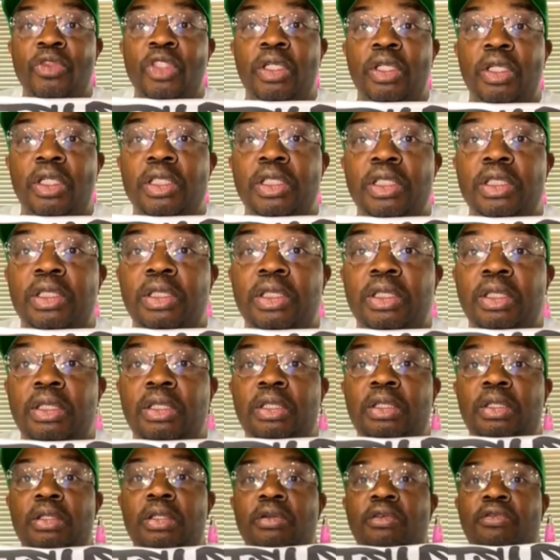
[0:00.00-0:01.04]
us
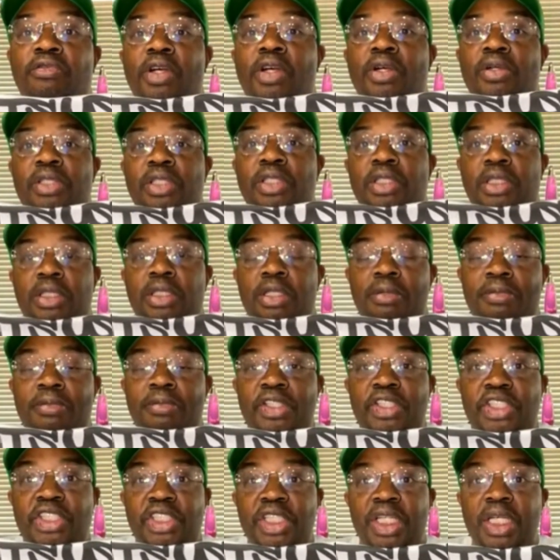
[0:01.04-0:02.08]
versus the
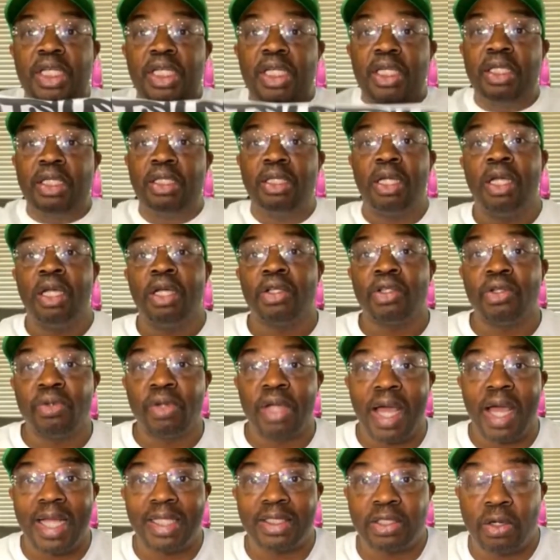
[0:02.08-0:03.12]
machine. You
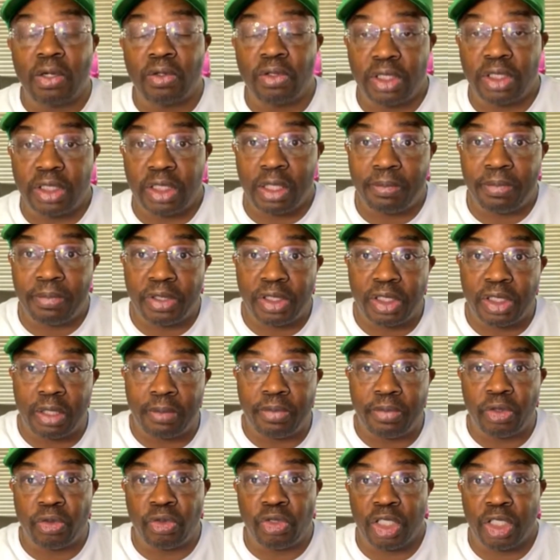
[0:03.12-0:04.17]
guys go to
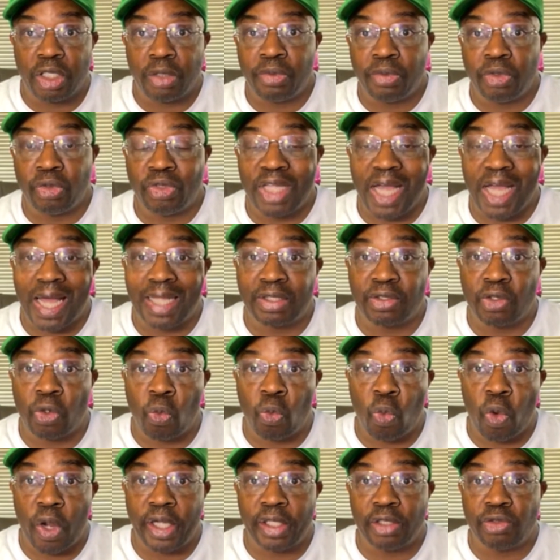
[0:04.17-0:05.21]

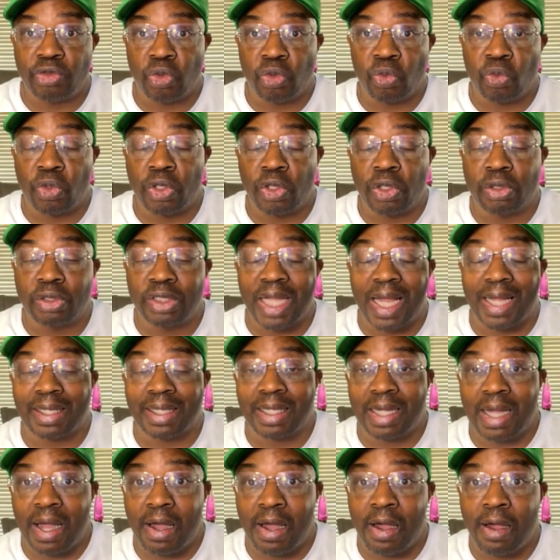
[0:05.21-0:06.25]

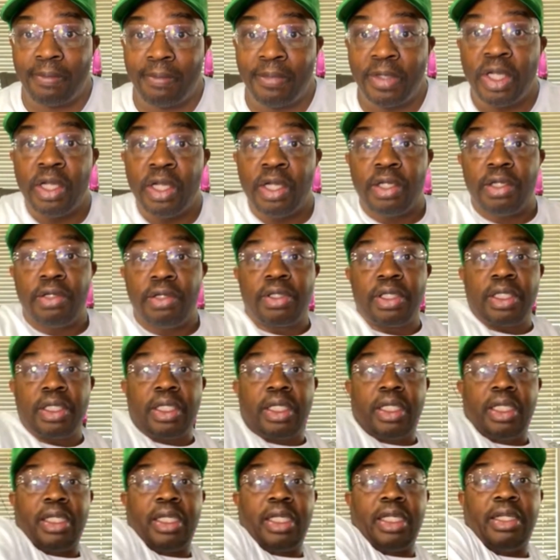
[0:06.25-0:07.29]
www.thewageringworld.com. You can
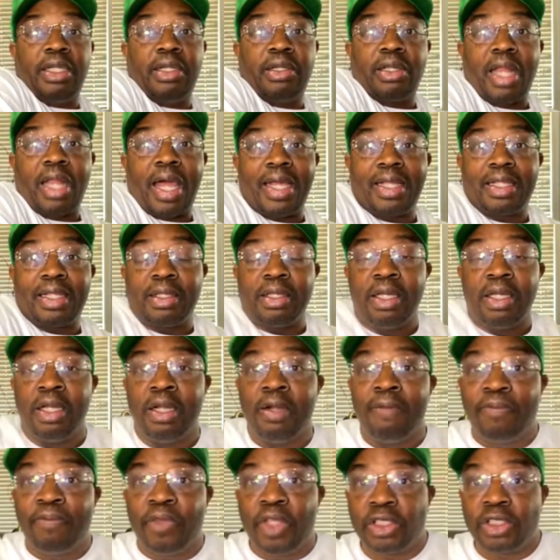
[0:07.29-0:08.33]
get gear like
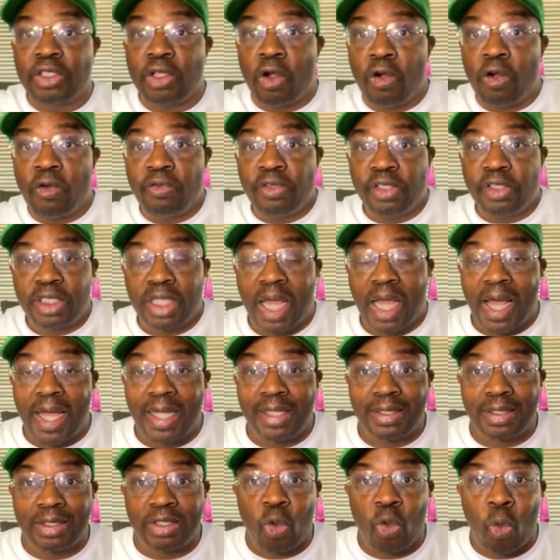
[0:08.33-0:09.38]
this
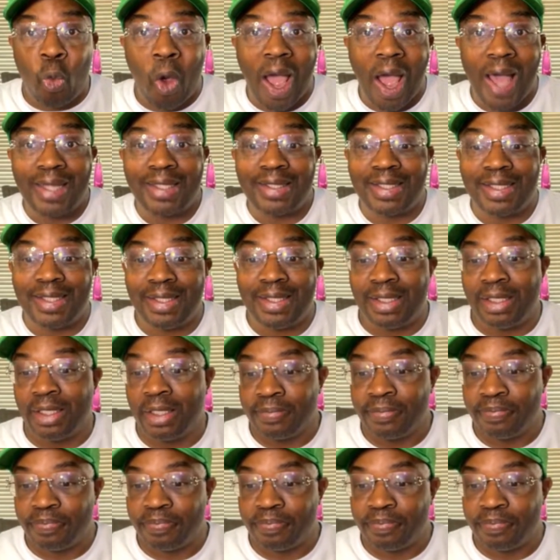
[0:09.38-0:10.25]
oversized quality